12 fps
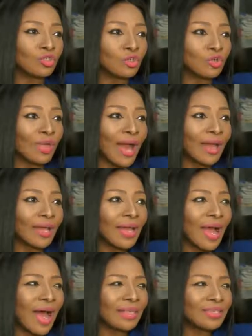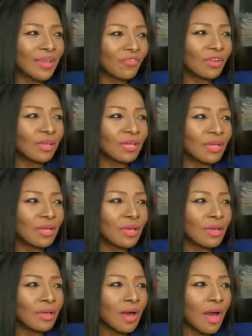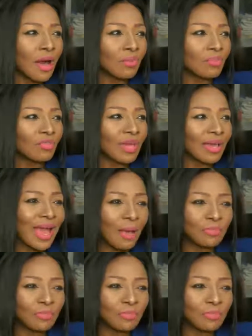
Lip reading: to do that, I definitely think